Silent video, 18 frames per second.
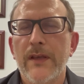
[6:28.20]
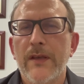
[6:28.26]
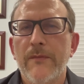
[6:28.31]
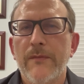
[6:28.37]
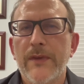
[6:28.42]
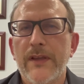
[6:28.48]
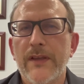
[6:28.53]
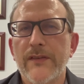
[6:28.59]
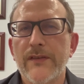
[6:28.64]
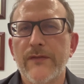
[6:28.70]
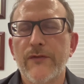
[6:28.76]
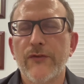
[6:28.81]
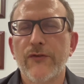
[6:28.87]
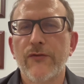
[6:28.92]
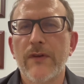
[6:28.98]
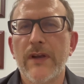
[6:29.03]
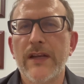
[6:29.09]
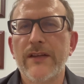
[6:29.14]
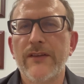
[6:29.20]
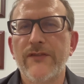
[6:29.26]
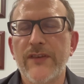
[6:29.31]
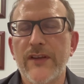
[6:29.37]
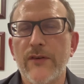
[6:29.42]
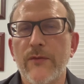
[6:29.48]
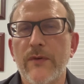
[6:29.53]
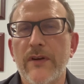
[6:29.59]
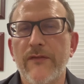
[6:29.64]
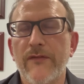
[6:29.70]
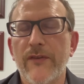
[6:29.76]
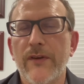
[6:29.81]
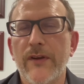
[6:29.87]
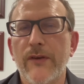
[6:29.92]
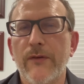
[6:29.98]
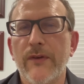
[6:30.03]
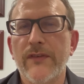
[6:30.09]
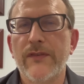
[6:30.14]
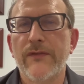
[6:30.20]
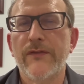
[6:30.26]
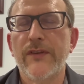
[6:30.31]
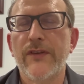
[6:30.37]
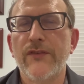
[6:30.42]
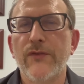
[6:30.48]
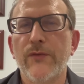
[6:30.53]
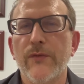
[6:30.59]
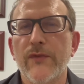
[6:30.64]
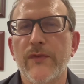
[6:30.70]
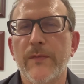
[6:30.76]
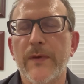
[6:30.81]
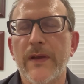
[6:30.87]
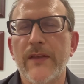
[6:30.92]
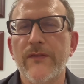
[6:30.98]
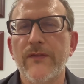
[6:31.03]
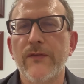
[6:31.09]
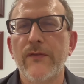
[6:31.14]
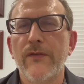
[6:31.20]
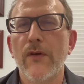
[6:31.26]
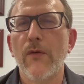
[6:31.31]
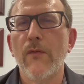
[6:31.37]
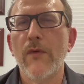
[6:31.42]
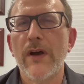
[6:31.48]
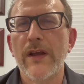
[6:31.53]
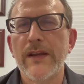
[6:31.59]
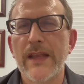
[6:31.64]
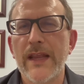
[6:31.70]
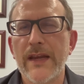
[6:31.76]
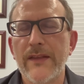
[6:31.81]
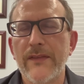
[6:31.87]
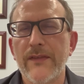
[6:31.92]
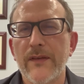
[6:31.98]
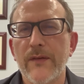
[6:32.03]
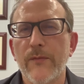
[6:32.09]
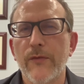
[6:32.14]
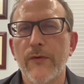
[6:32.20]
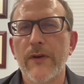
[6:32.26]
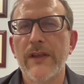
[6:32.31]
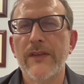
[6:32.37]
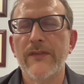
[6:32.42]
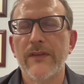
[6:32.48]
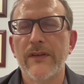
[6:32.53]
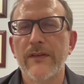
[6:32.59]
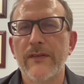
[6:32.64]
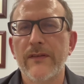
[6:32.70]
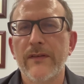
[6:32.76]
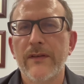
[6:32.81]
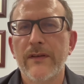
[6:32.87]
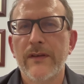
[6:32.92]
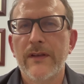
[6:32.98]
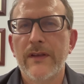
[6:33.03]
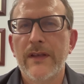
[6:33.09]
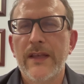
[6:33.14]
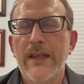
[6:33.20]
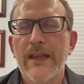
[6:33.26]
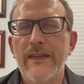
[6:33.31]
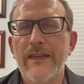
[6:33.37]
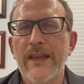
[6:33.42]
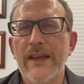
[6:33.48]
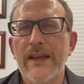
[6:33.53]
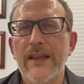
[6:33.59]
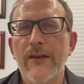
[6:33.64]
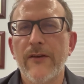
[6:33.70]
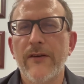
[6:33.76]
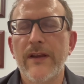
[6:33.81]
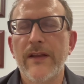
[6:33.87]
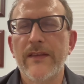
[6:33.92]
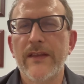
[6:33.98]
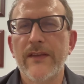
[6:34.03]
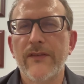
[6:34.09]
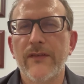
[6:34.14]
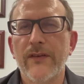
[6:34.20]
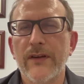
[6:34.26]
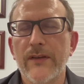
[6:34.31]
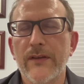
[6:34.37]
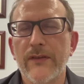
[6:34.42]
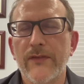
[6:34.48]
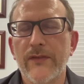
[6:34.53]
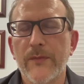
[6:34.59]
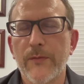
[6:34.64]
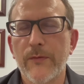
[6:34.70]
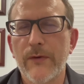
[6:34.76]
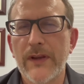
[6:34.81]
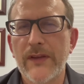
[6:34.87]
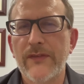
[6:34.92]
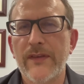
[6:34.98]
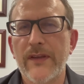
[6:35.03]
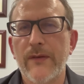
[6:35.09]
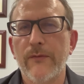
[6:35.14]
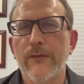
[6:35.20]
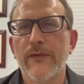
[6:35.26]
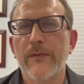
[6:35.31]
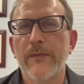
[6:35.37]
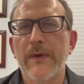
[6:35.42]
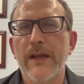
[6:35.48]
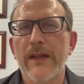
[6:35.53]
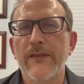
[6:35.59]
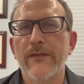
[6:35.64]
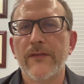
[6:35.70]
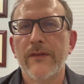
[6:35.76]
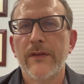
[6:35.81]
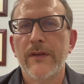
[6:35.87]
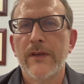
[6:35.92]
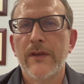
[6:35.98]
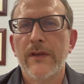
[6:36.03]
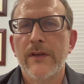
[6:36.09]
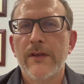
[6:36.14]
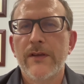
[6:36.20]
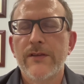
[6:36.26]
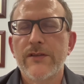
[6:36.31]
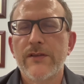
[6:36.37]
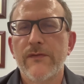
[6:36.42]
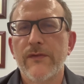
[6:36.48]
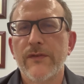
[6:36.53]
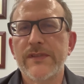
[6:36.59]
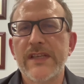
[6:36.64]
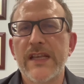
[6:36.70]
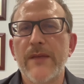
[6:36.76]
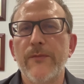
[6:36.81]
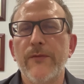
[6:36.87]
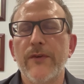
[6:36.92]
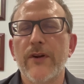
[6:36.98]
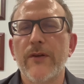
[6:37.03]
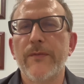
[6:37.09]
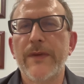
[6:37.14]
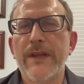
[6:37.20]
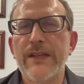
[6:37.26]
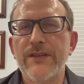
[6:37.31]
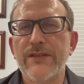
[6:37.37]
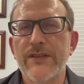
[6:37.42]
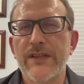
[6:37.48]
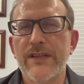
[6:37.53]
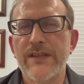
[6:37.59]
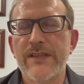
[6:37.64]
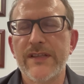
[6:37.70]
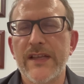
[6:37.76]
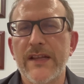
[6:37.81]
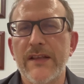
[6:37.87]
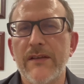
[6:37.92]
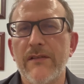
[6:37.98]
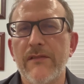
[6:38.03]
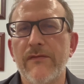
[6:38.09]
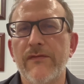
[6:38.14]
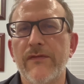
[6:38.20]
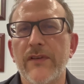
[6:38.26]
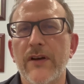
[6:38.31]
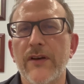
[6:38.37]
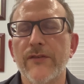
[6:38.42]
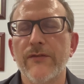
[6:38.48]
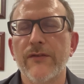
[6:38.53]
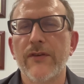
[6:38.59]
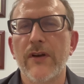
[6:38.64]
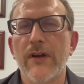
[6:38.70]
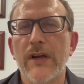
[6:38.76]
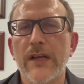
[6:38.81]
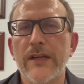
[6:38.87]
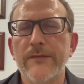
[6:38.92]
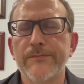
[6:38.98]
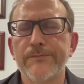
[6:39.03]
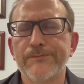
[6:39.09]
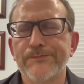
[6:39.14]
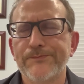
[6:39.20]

because if you're trying to generate a very aggressive tissue response, you don't want anything present in that area that's going to suppress that response. So for example, in our patients that have undergone